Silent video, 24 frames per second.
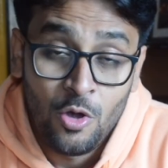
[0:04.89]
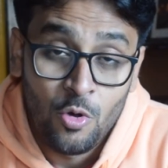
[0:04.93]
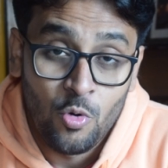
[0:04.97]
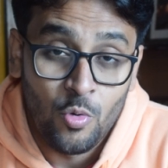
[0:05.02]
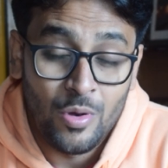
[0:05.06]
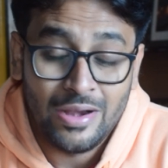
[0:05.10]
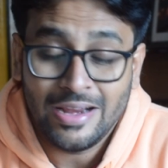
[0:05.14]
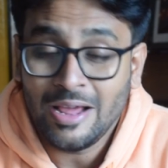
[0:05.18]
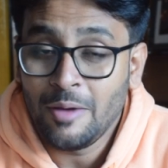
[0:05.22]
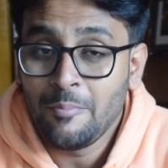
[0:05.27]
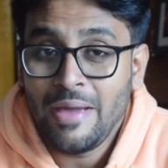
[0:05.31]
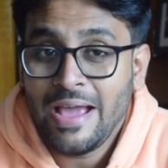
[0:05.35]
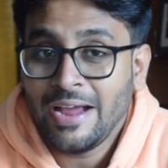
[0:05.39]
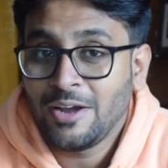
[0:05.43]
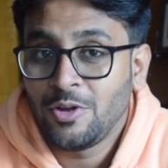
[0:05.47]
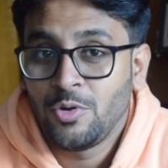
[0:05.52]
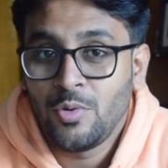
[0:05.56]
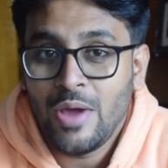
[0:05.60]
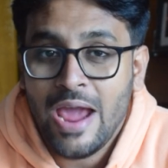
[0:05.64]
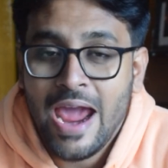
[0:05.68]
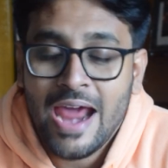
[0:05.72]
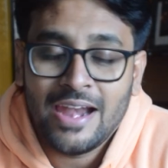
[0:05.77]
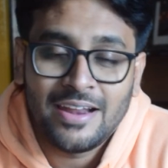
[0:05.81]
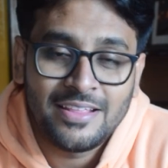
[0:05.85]
Welcome back
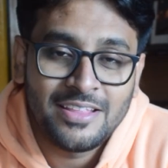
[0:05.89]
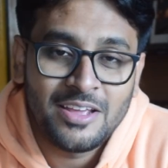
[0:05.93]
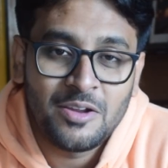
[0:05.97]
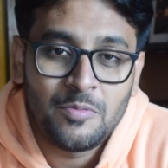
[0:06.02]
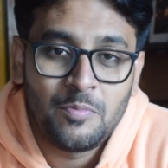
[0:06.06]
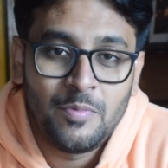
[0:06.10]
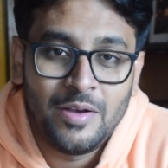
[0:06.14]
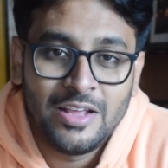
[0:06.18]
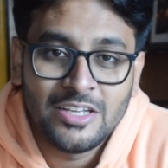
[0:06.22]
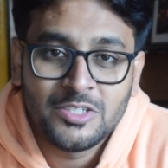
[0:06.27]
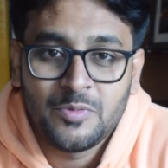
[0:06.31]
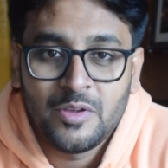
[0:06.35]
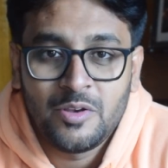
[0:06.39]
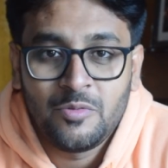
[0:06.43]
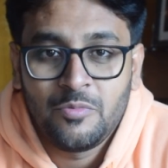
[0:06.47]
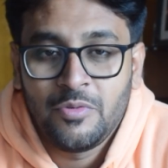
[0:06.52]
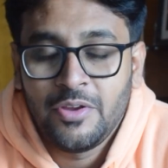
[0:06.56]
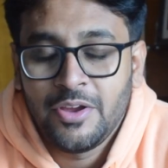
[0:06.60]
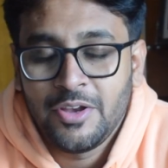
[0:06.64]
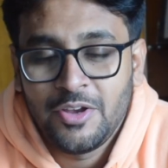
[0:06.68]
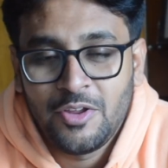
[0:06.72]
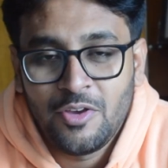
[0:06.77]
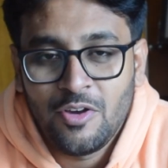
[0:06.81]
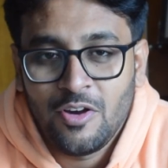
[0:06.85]
to another placement
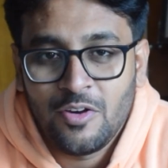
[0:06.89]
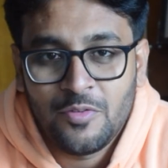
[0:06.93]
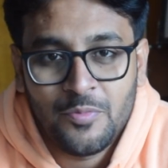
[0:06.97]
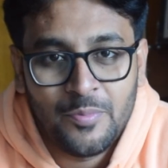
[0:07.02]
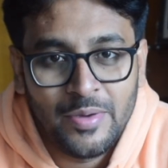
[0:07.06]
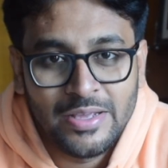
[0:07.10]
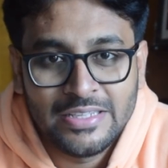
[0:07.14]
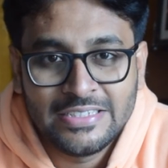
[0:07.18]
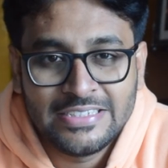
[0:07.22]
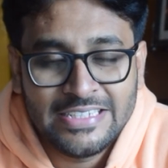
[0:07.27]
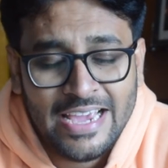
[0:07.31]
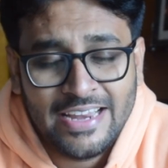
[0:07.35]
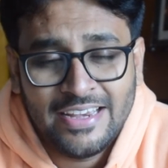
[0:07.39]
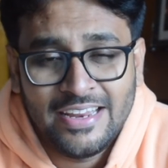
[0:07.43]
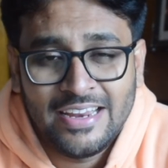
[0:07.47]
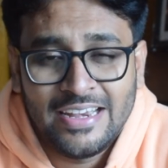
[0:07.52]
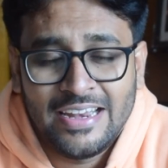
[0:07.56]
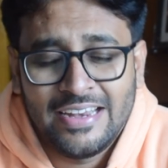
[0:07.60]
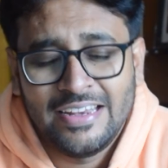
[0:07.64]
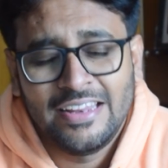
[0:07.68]
video of my channel.